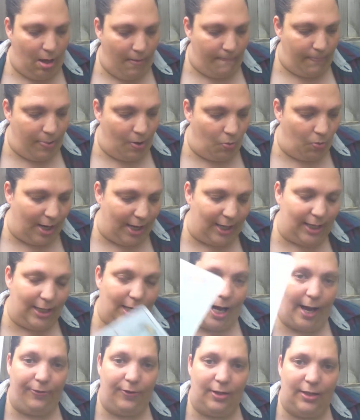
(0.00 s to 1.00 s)
But when I
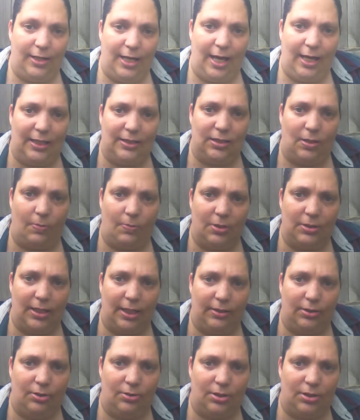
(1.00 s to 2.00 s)
got the deck, it's almost
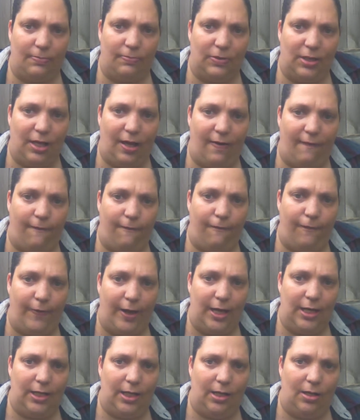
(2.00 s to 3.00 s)
like there's something
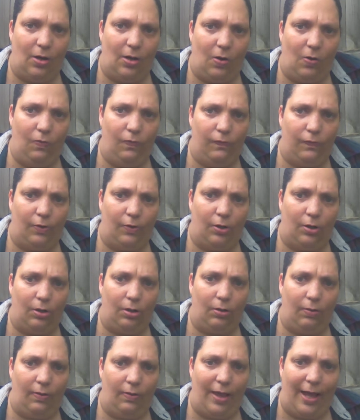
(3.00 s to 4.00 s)
faded
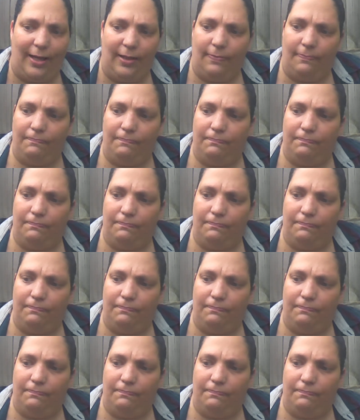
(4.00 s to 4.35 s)
over, like